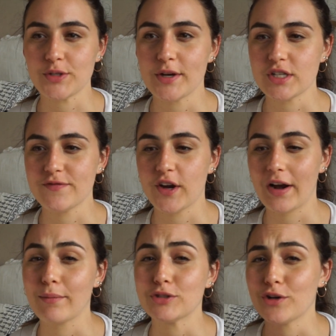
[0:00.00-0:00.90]
so I just
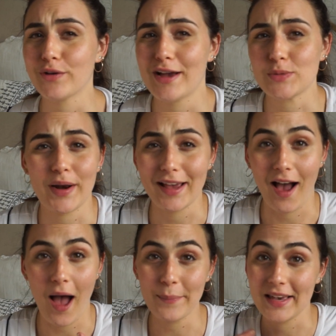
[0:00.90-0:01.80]
figured I would show you guys what I
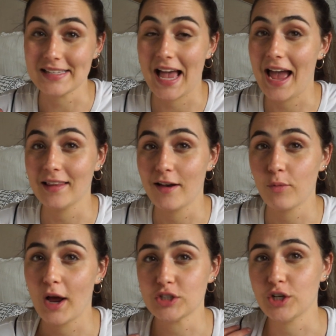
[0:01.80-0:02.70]
got because I love
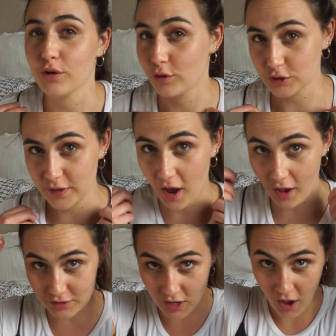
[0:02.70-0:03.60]
watching grocery
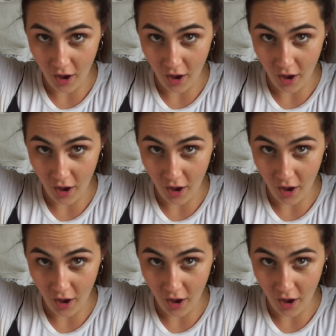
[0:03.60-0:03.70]
hauls.